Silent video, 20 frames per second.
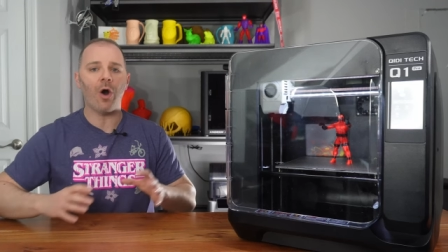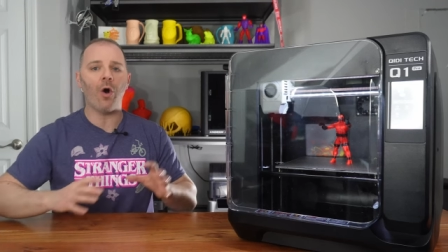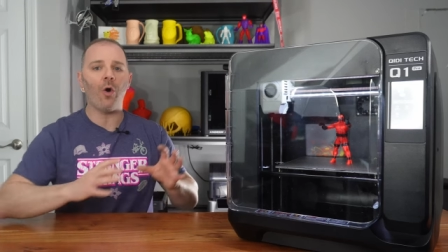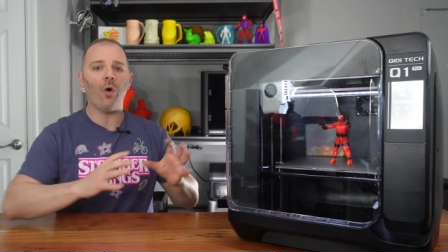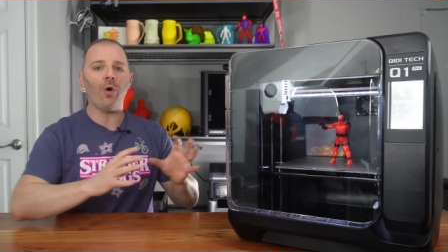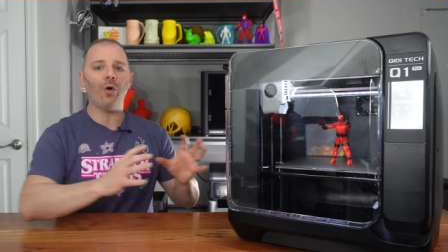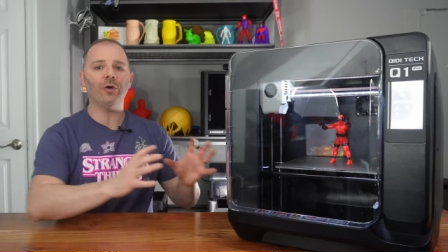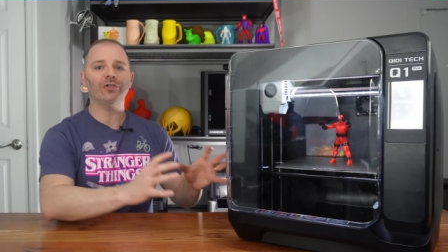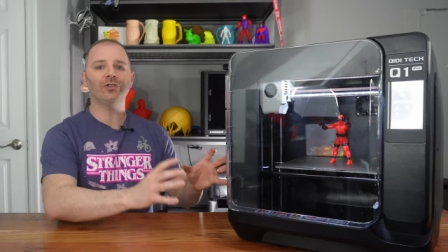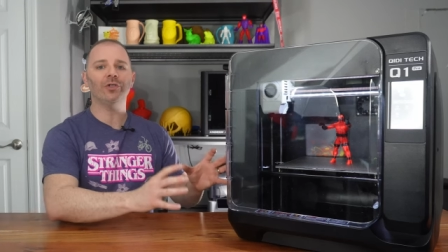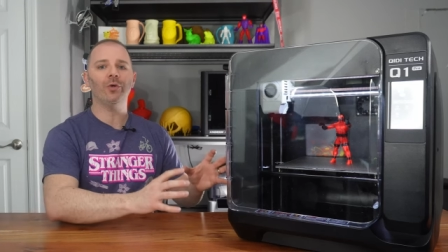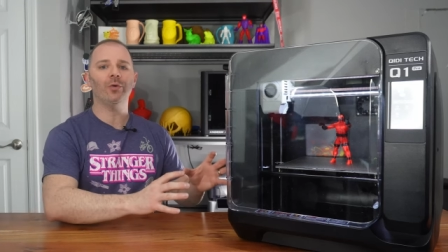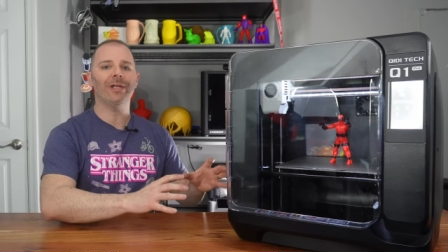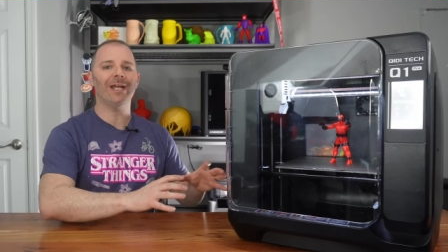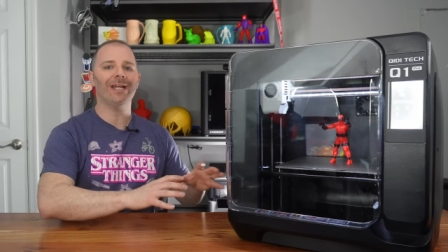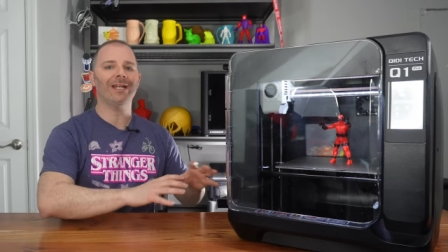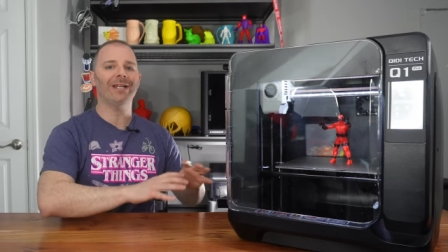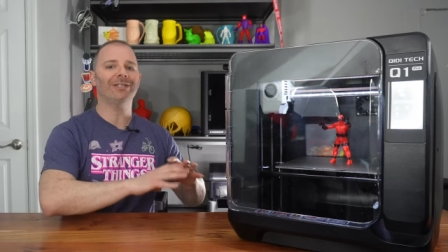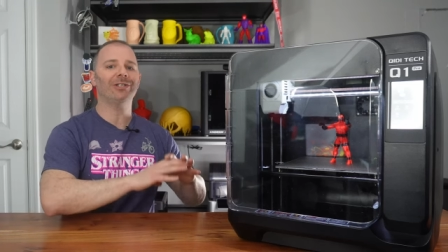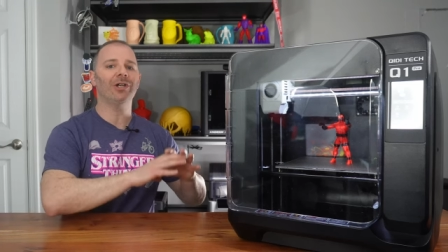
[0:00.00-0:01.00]
also
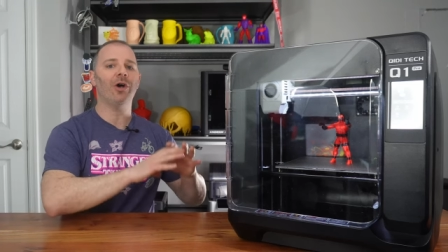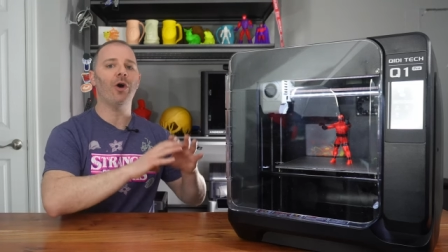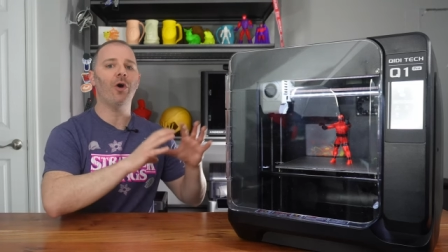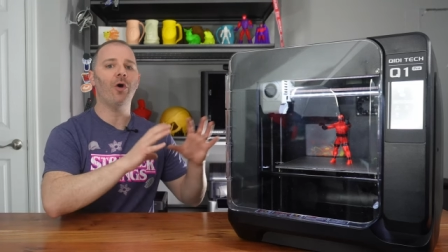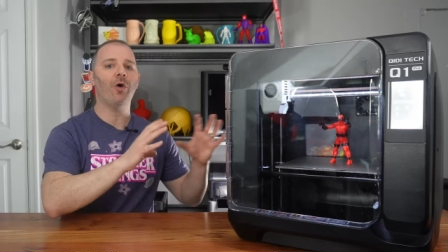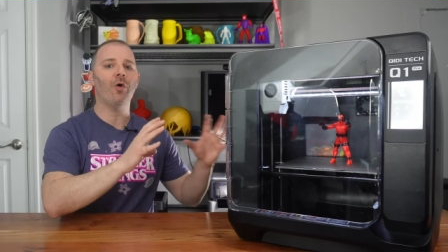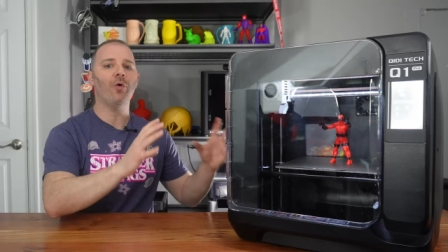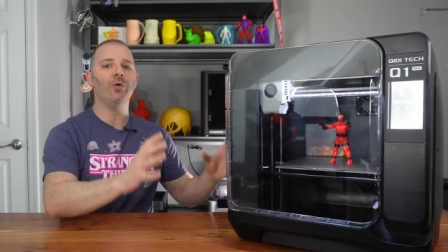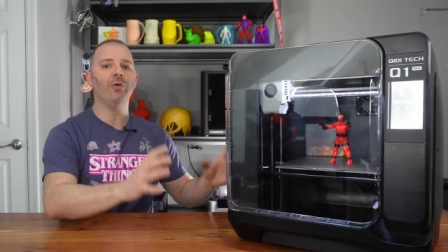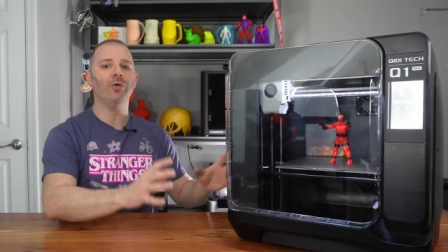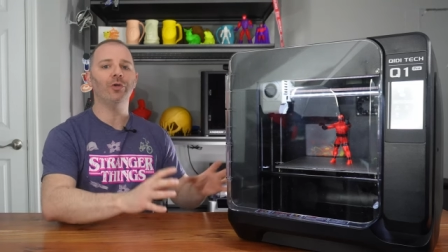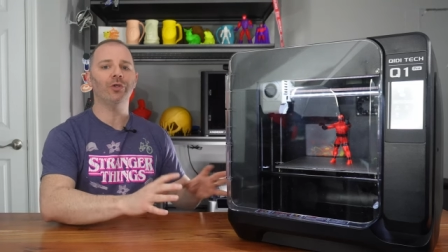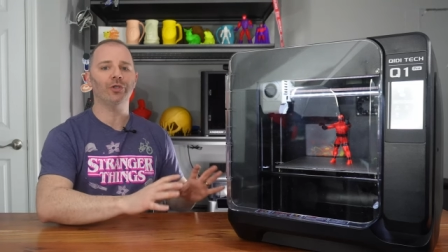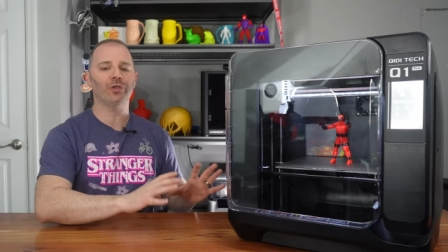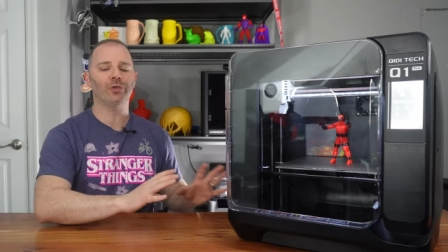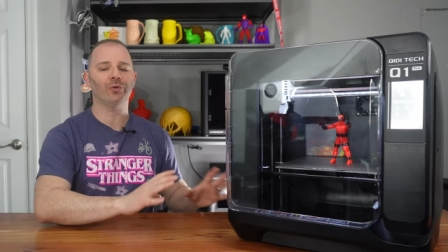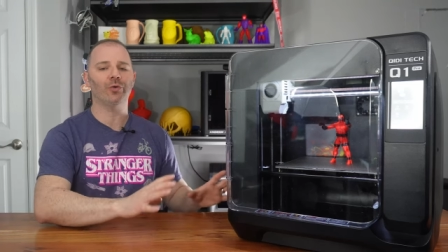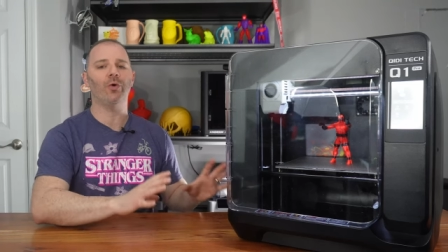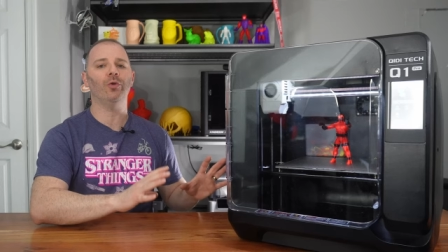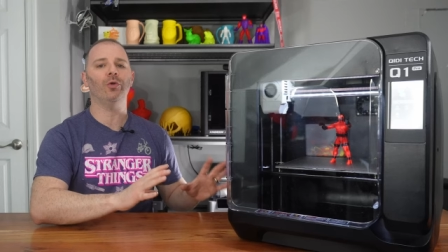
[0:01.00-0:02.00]
get total
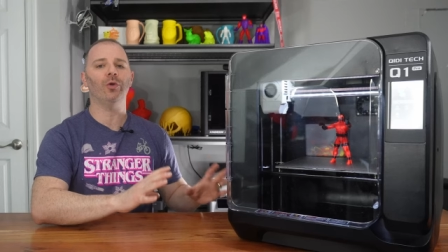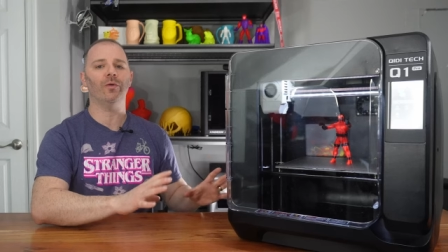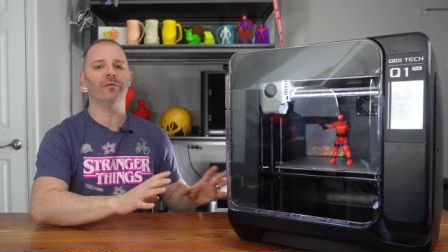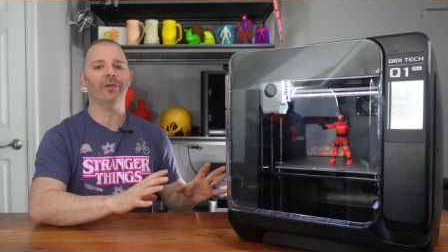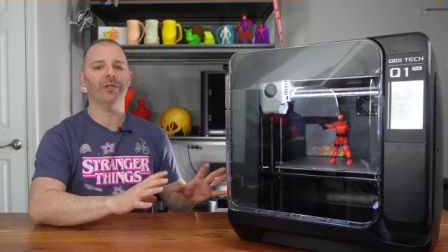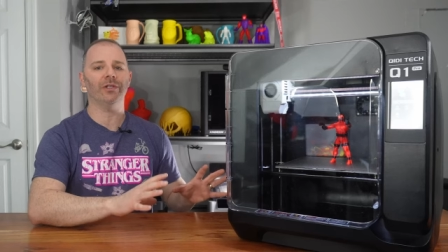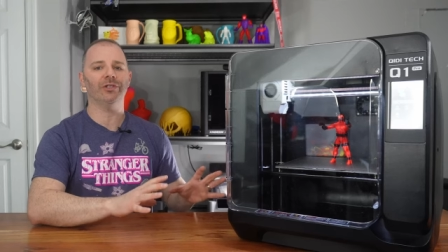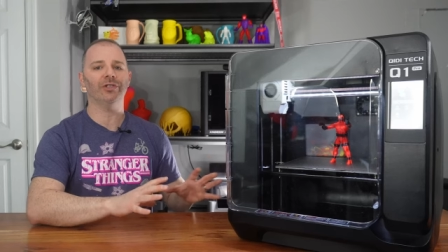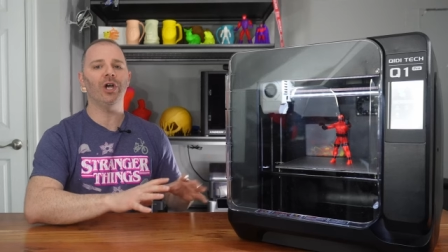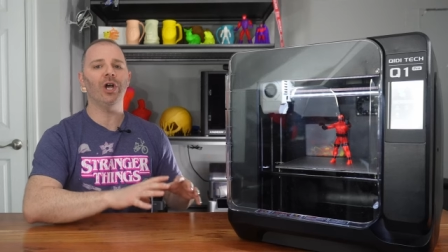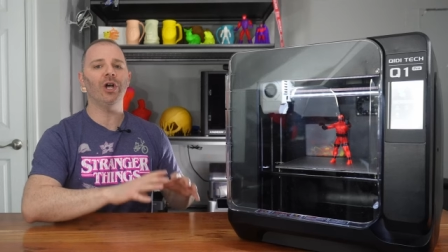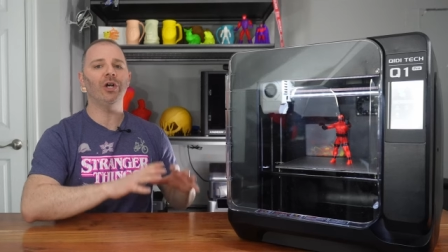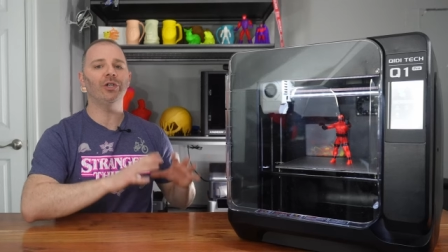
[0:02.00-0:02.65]
control over this